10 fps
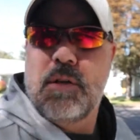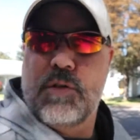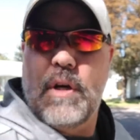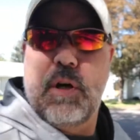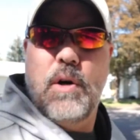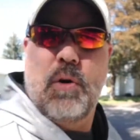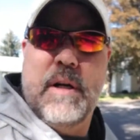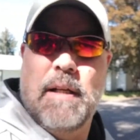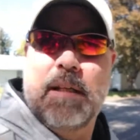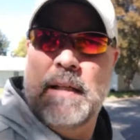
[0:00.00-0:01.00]
So
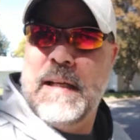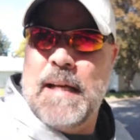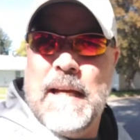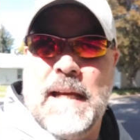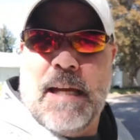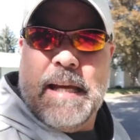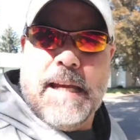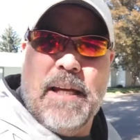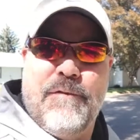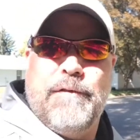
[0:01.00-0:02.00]

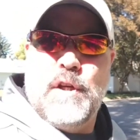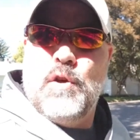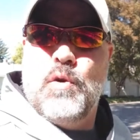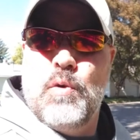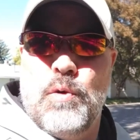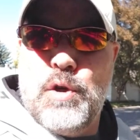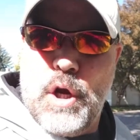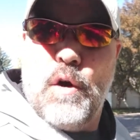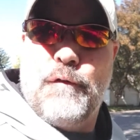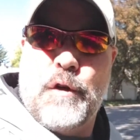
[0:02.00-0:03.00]
if you
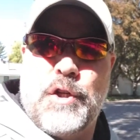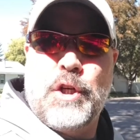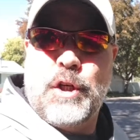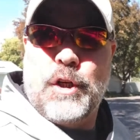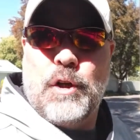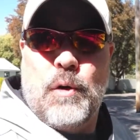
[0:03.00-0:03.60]
know for sure,